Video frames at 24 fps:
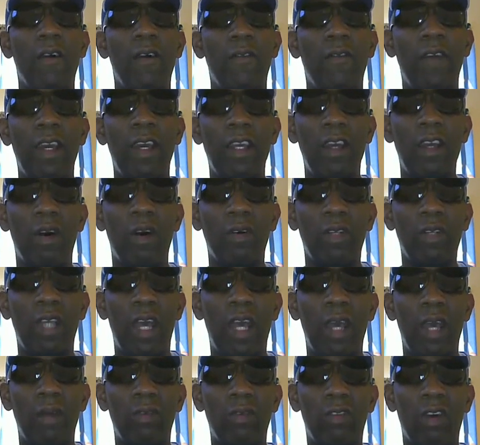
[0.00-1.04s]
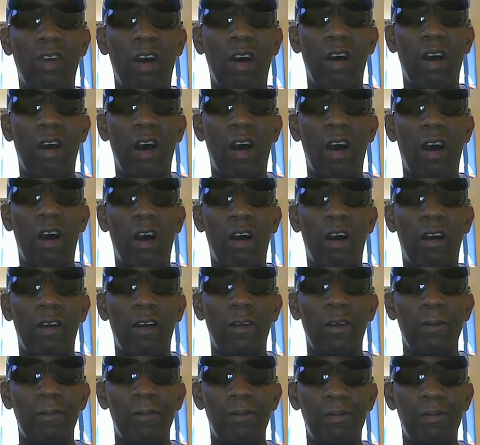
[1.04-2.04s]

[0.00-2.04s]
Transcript: Video games are